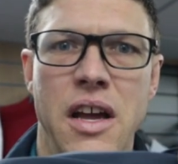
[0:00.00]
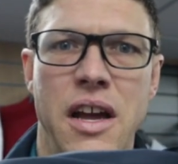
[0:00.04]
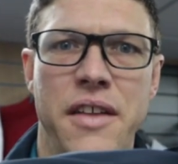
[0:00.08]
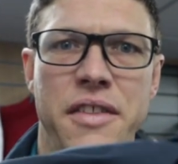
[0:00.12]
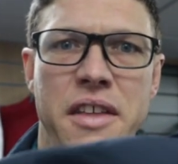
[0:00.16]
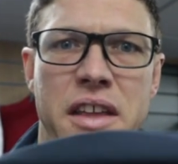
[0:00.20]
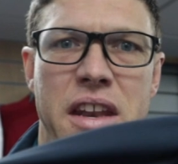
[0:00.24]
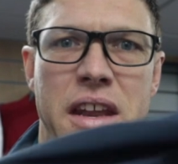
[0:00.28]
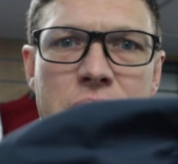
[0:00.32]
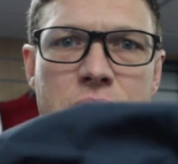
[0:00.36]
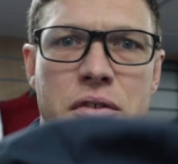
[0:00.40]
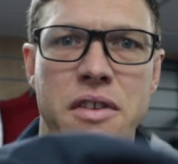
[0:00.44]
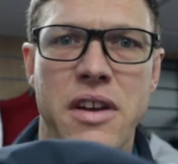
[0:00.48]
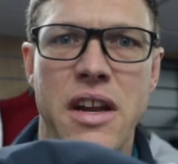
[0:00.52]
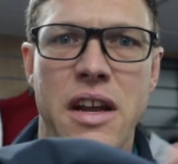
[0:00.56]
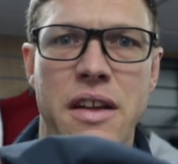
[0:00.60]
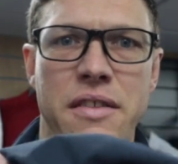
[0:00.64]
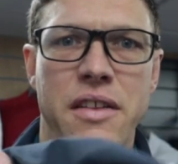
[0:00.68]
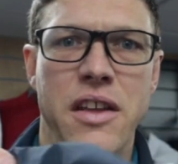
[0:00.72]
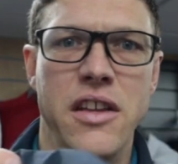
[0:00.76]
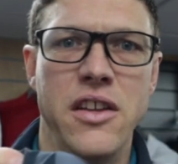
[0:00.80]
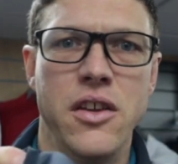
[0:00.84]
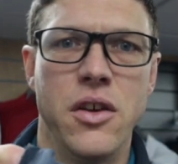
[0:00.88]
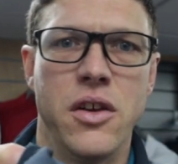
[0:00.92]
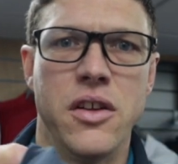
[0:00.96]
And then every now
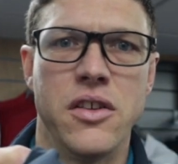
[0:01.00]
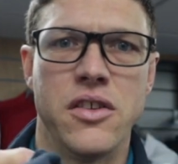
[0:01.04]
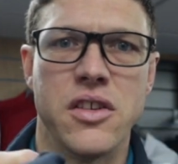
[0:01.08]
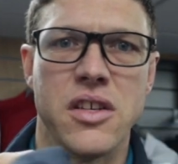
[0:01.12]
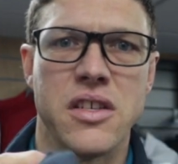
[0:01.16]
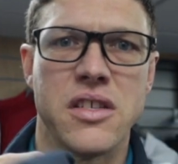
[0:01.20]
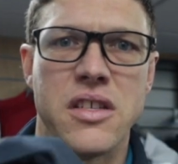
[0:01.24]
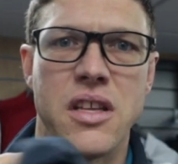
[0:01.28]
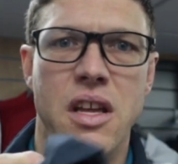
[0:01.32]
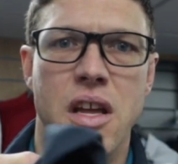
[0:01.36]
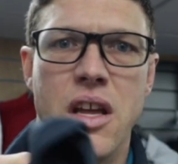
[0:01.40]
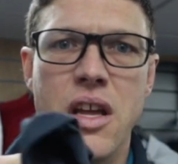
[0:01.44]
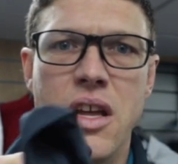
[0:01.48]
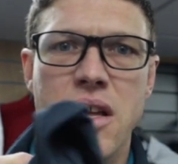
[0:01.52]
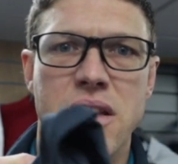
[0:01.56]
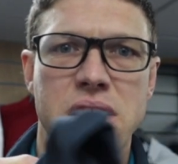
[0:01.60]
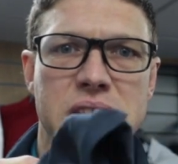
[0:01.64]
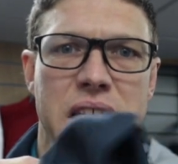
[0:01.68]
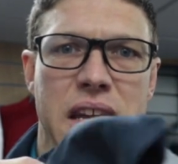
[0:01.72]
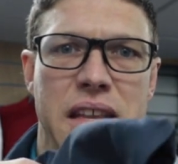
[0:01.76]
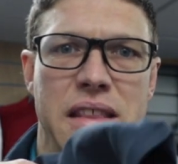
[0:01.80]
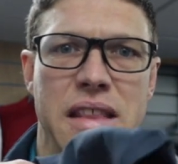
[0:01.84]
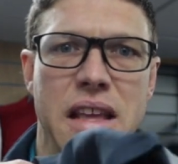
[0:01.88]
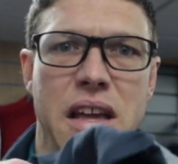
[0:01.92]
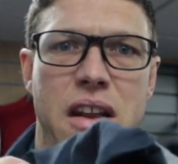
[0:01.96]
and then you can just
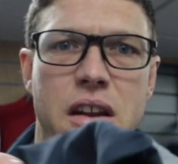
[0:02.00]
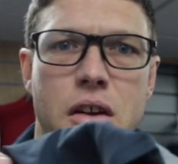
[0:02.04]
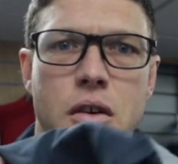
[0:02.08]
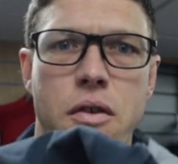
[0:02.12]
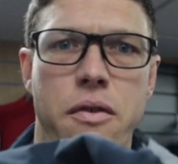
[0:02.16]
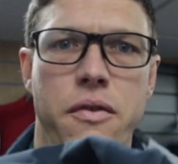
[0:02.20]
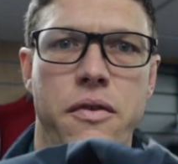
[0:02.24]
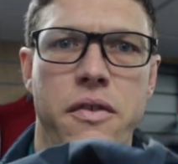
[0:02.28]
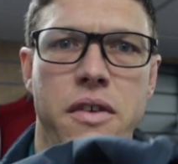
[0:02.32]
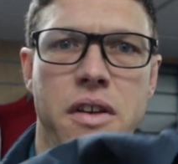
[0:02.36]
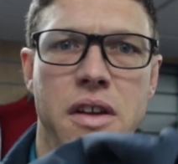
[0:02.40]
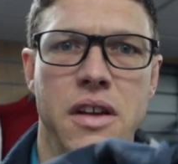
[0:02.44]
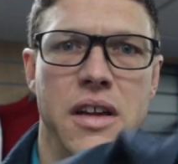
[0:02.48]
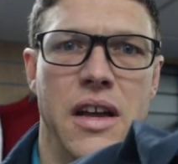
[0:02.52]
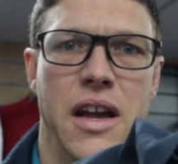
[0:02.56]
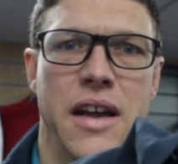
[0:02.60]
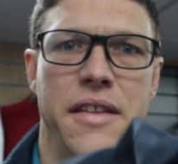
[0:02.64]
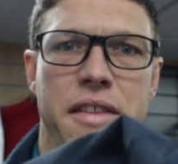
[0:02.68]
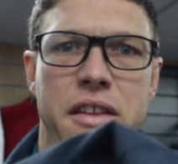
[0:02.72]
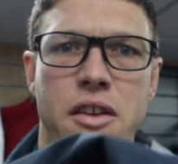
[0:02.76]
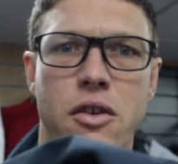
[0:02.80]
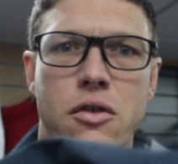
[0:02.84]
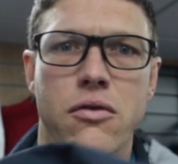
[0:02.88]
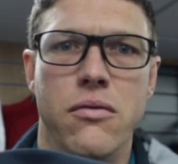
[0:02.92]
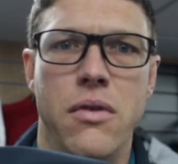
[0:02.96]
take that off
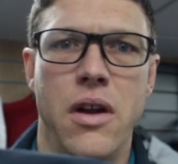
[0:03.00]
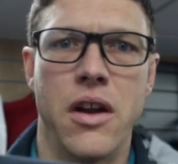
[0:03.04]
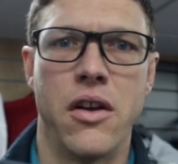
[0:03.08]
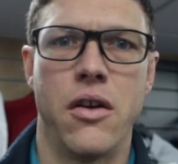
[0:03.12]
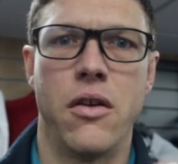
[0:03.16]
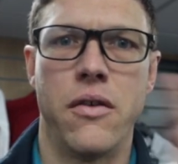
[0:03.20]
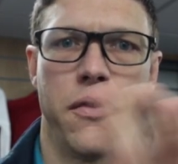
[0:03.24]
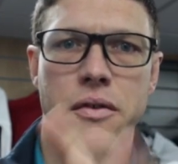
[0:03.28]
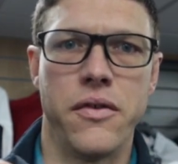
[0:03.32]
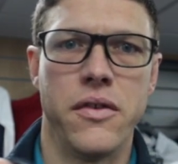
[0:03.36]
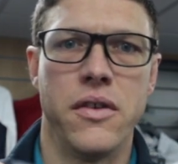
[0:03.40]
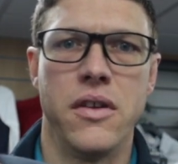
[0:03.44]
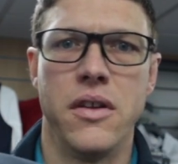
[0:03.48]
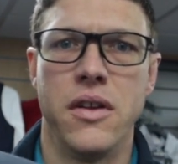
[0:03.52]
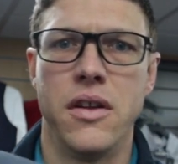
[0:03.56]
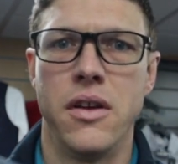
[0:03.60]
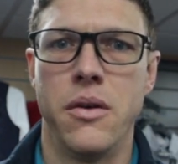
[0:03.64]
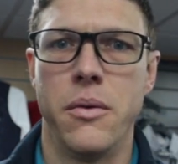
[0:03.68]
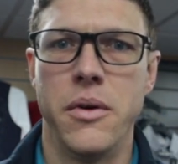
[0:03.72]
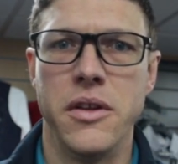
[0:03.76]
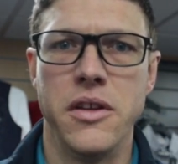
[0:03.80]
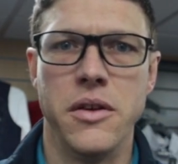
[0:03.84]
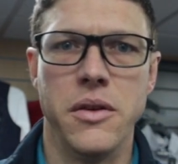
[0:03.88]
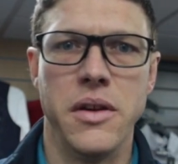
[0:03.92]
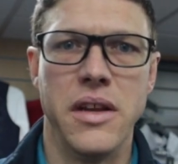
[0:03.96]
and it'll run off
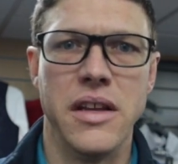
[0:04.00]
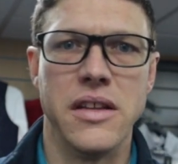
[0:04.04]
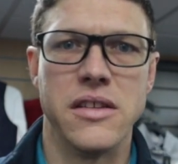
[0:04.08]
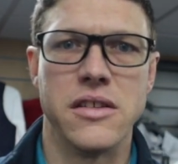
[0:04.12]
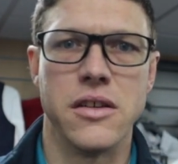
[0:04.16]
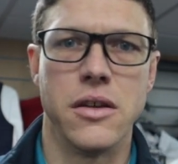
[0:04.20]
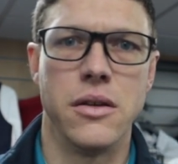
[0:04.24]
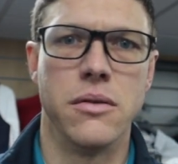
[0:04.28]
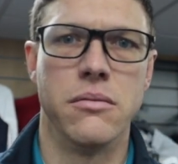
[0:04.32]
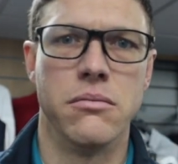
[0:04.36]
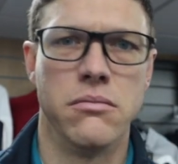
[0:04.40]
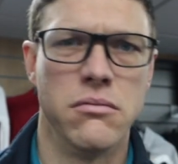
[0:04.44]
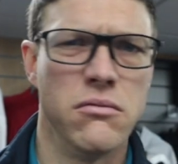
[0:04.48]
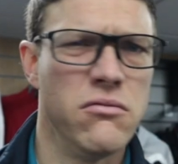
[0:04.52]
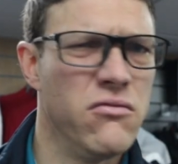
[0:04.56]
when you need to.